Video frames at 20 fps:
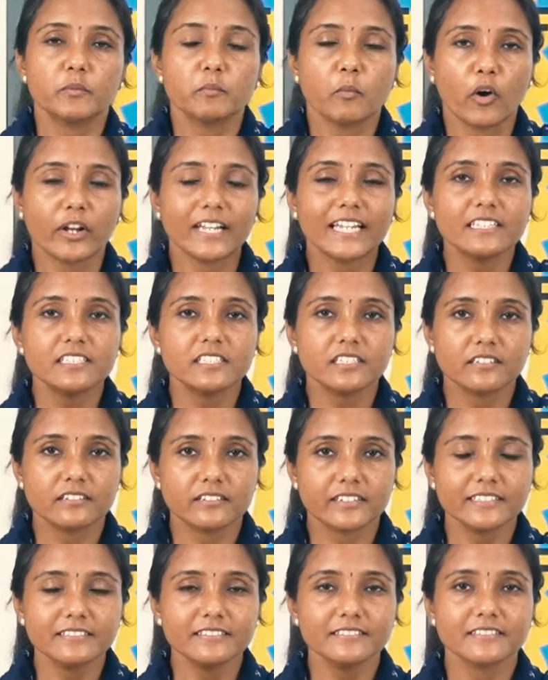Good morning,
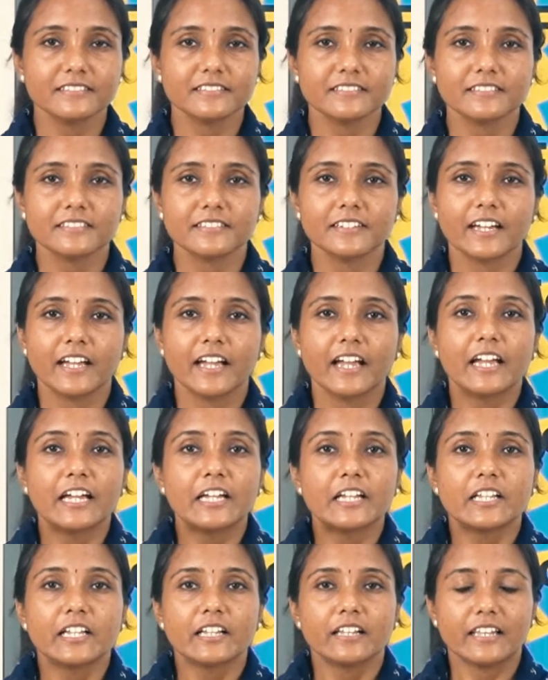children.
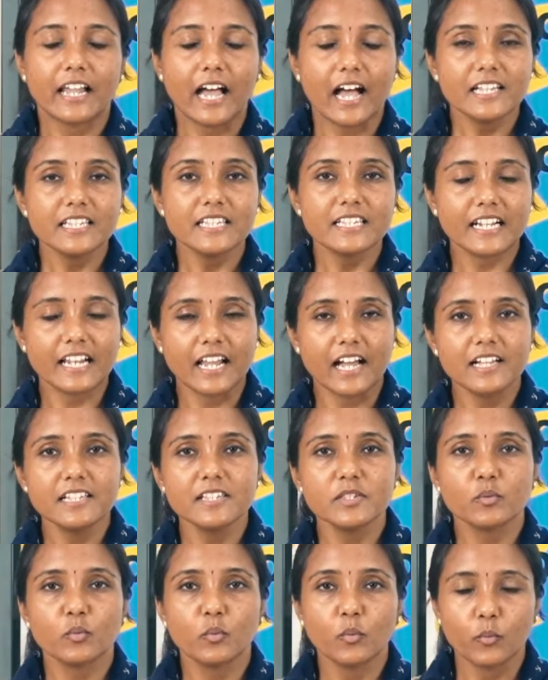Last
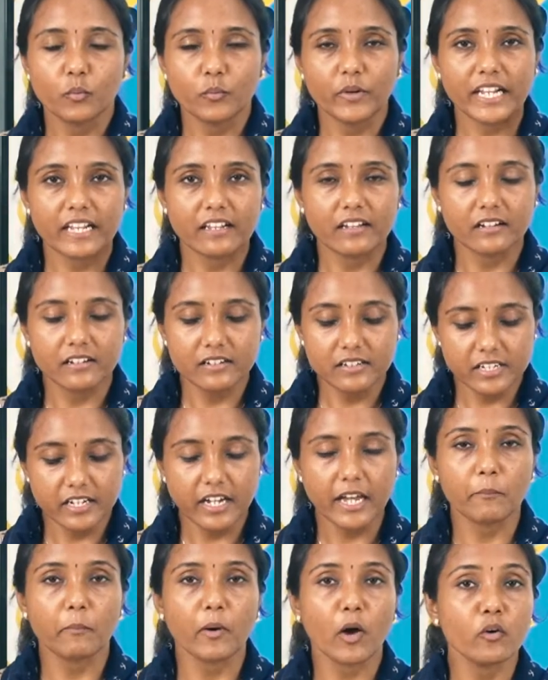class, we learned
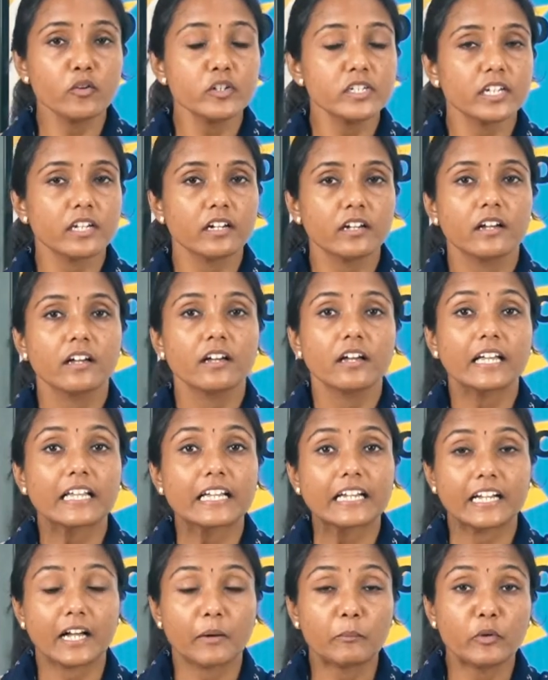about
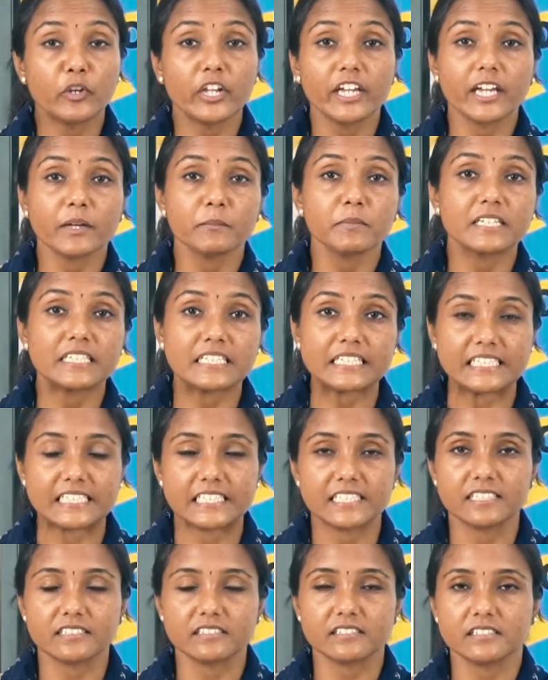communicable
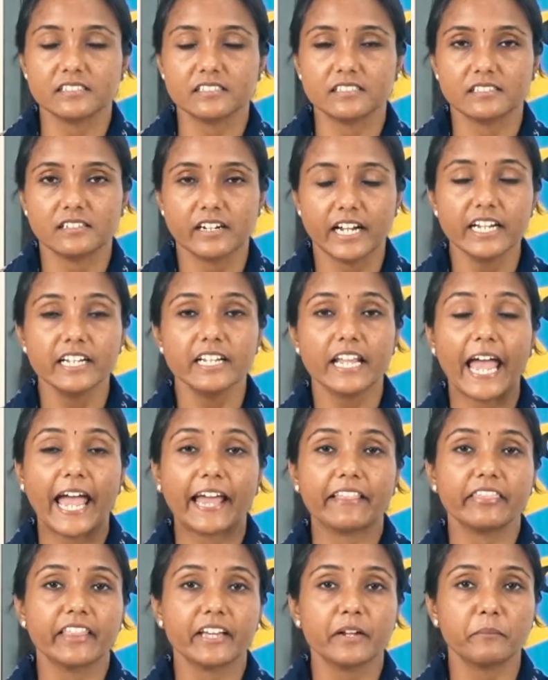diseases, right?
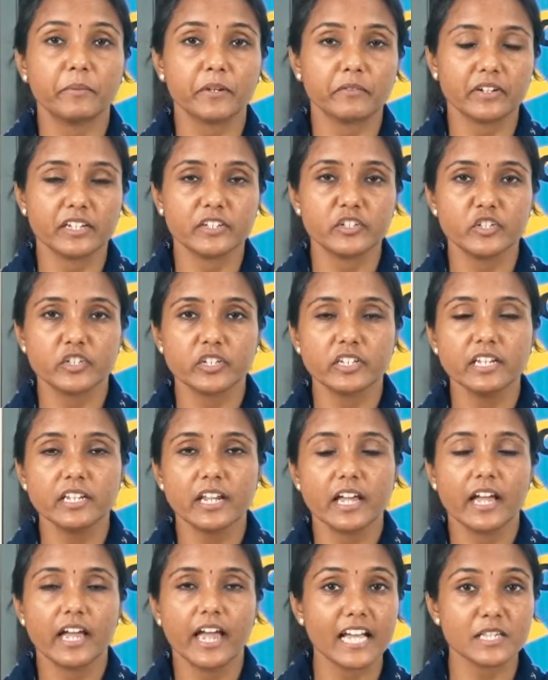And their prevention
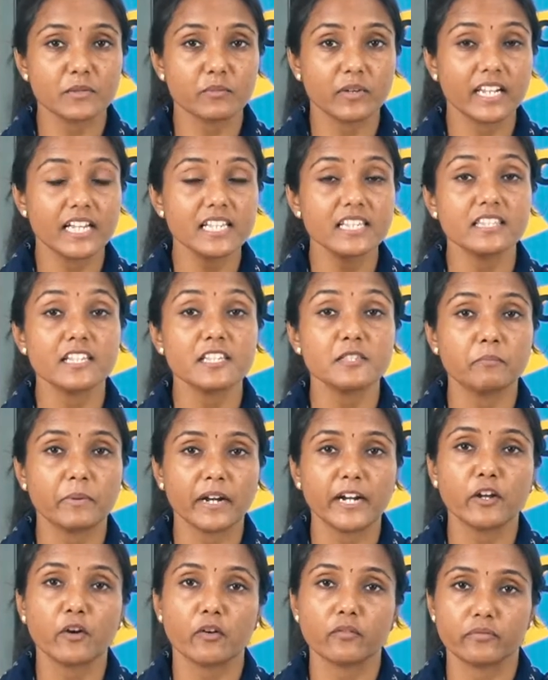as well as the
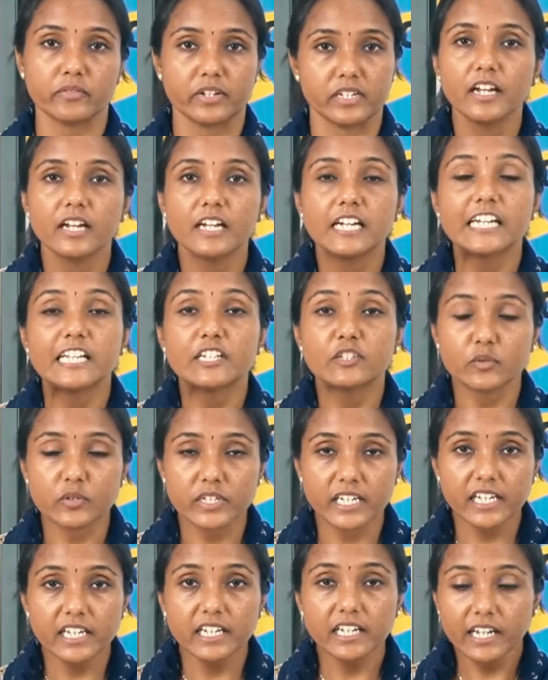spread of it.
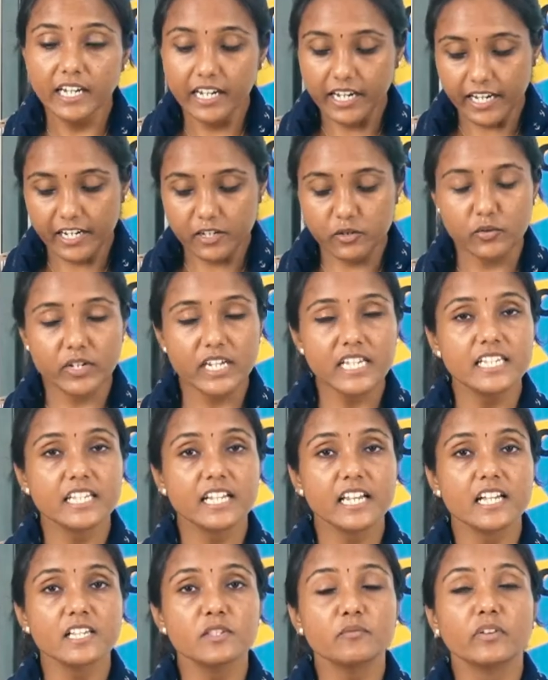Today, in today's
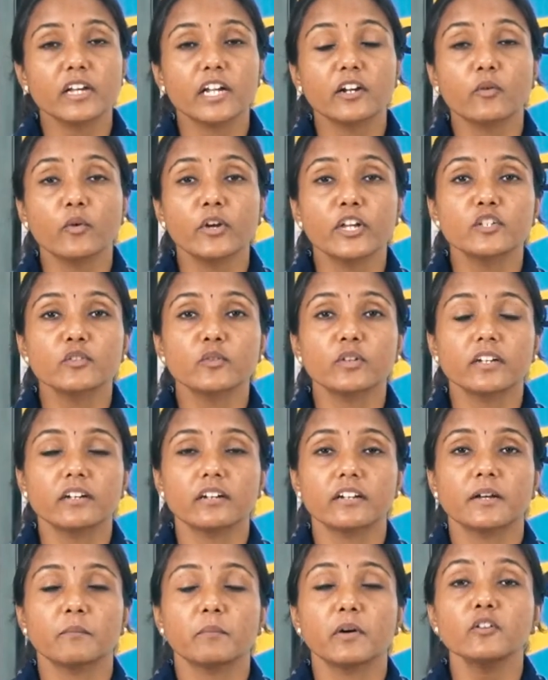class, we are going to
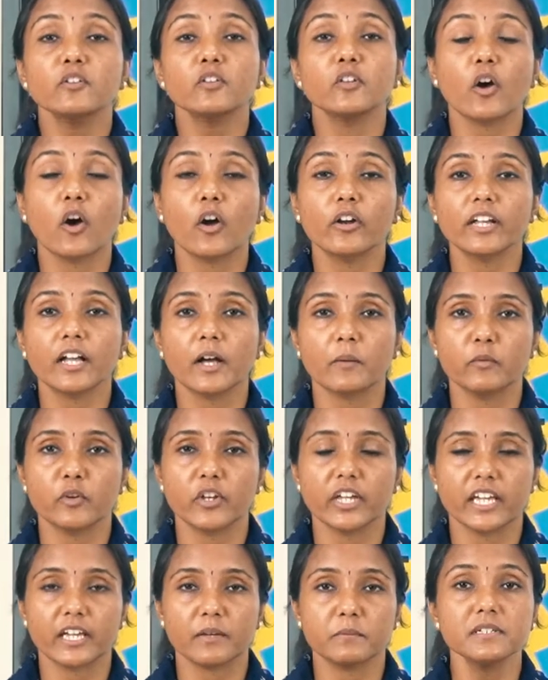learn about
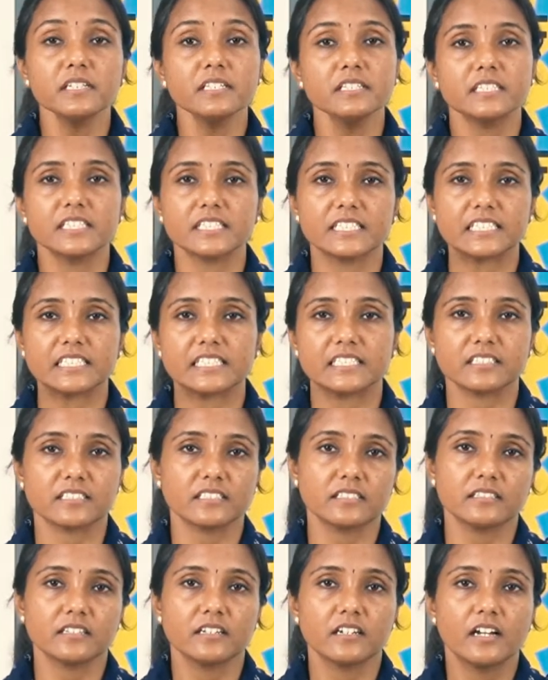non-communicable
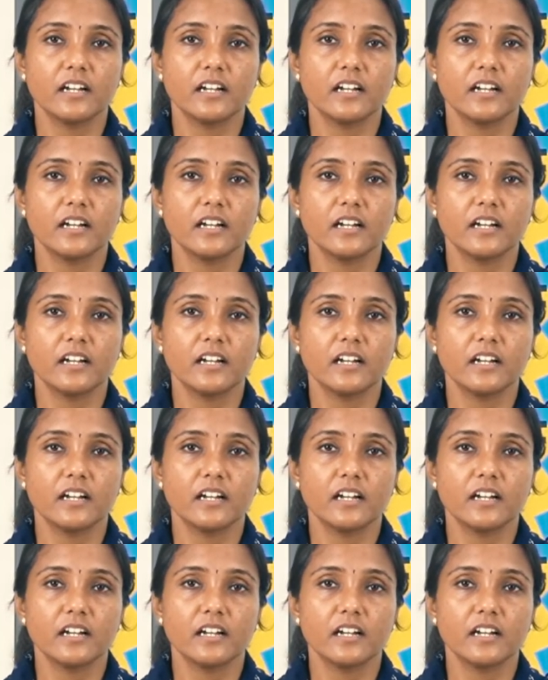diseases.